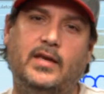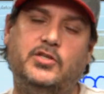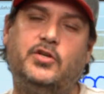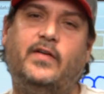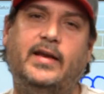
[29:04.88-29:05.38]

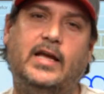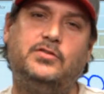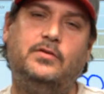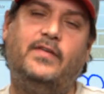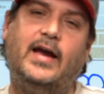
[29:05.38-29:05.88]
Is your
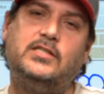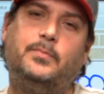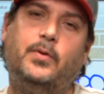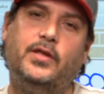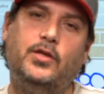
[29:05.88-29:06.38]
financial advisor
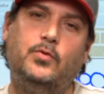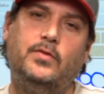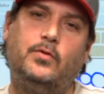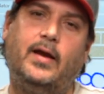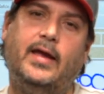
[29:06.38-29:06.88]
putting you in
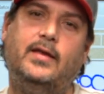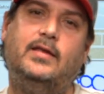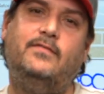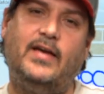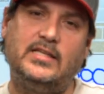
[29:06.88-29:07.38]
the right
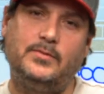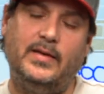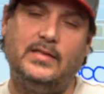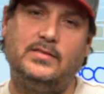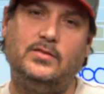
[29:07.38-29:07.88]

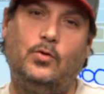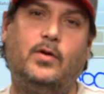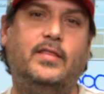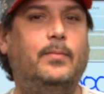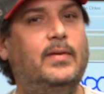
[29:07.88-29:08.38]
investments
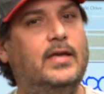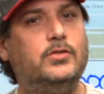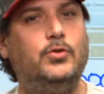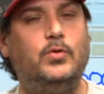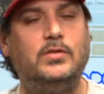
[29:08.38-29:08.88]
or are they being
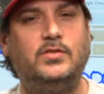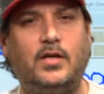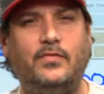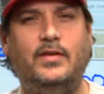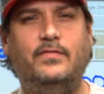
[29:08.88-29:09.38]
too
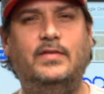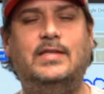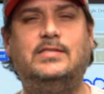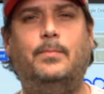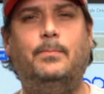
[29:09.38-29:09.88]
conservative in
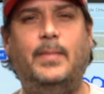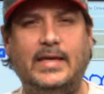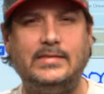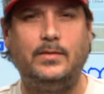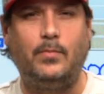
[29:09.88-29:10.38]
this
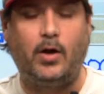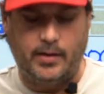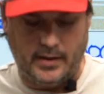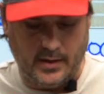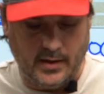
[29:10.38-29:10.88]
amazing
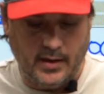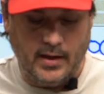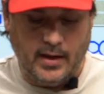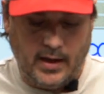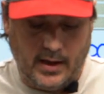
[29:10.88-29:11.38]
market?
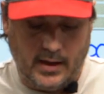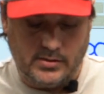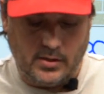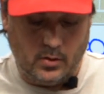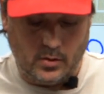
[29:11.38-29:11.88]
Uh,
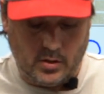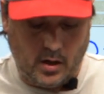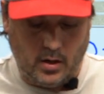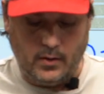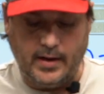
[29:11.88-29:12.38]
so
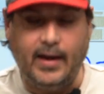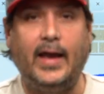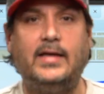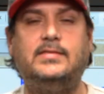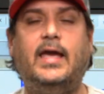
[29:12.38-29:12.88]
go and
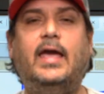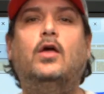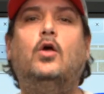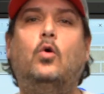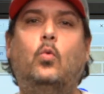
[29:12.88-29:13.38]
ask, say, hey,
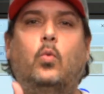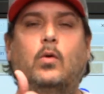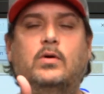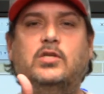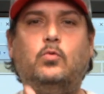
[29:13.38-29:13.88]

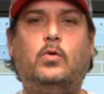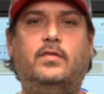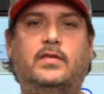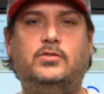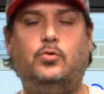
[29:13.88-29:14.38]
what was it
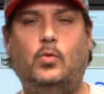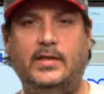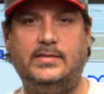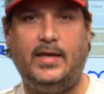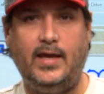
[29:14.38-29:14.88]
worth in
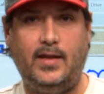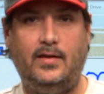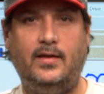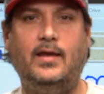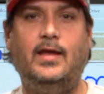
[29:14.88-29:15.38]

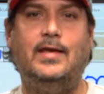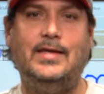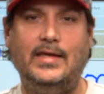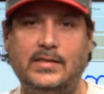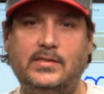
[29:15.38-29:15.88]
2010?
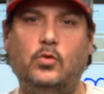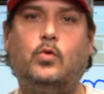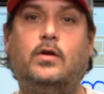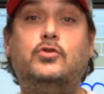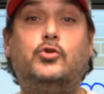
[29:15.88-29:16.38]
Is it
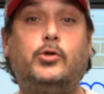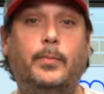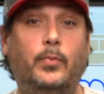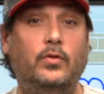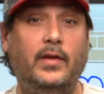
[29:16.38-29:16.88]
worth
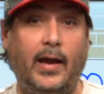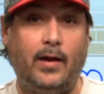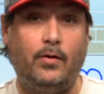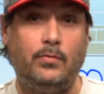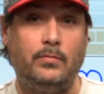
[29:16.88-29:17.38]
triple now?